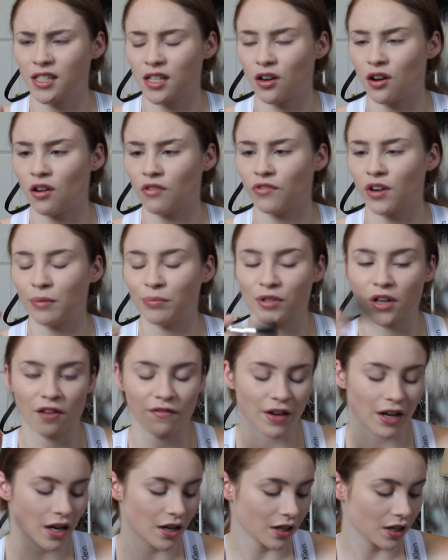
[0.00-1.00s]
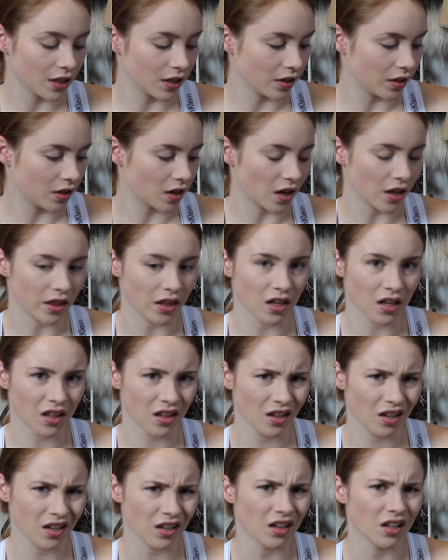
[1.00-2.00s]
It all rubbed off. I got it in, I think,
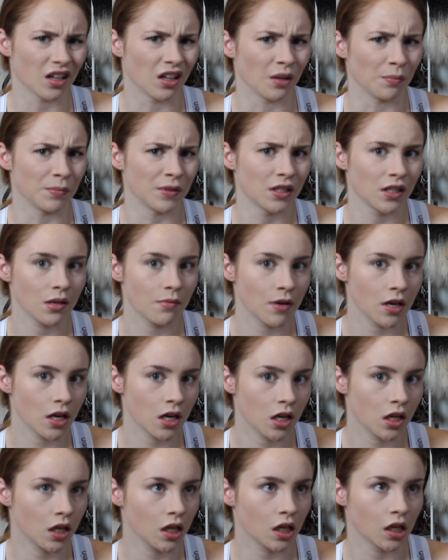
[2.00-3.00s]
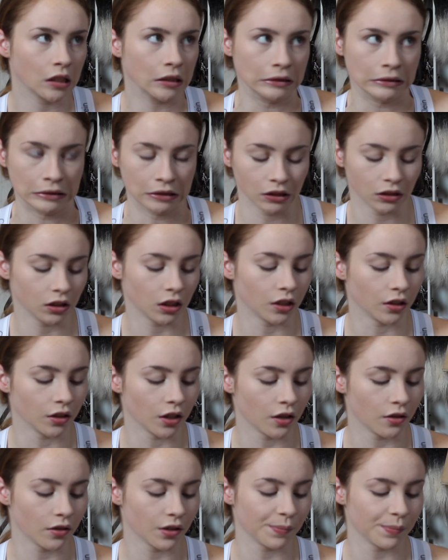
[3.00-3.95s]
my Ipsy bag. I don't know.